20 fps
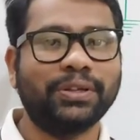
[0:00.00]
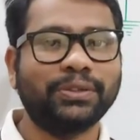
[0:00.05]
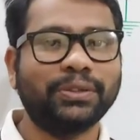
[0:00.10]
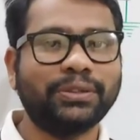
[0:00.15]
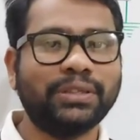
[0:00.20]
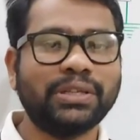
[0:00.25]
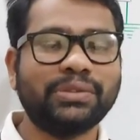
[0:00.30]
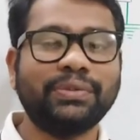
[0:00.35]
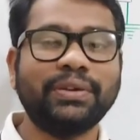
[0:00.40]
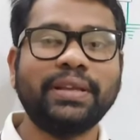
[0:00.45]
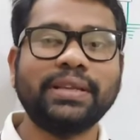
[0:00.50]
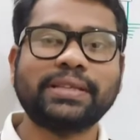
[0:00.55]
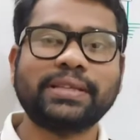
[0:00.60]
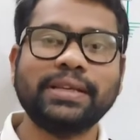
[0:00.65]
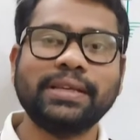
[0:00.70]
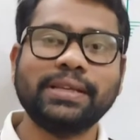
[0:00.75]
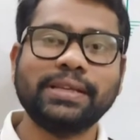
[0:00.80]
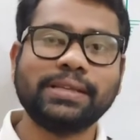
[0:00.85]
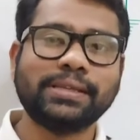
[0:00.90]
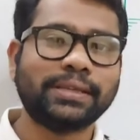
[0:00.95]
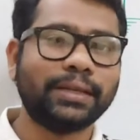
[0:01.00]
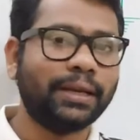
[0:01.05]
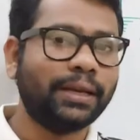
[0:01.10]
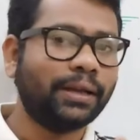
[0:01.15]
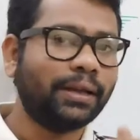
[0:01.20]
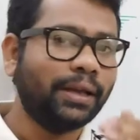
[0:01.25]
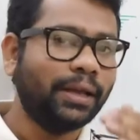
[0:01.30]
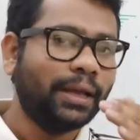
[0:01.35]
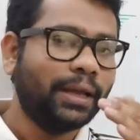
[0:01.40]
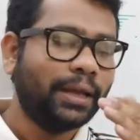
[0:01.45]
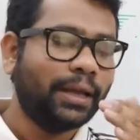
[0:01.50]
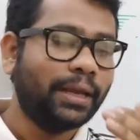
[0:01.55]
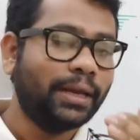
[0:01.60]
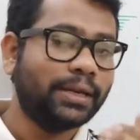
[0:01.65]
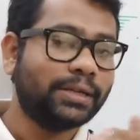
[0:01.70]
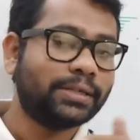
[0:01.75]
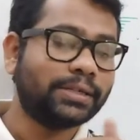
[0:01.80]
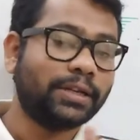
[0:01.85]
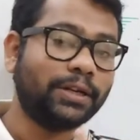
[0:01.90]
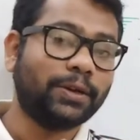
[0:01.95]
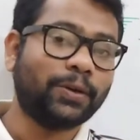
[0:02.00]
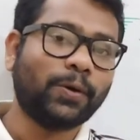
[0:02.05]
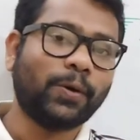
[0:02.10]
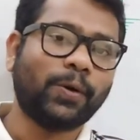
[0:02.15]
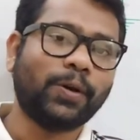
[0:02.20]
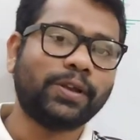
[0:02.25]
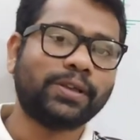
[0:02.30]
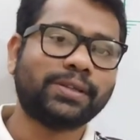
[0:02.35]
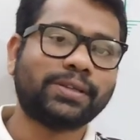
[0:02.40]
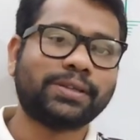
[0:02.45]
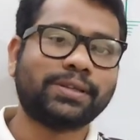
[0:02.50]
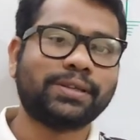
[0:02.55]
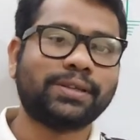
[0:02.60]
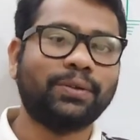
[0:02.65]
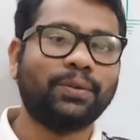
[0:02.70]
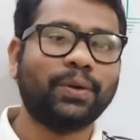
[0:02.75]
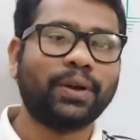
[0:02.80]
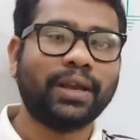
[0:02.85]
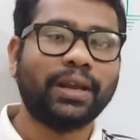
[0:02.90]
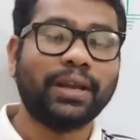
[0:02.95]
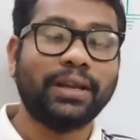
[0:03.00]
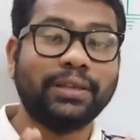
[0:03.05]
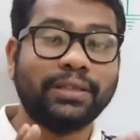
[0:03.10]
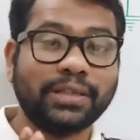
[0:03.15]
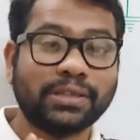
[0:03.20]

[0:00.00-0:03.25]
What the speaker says: So this we discuss in a electrical cost, okay, na?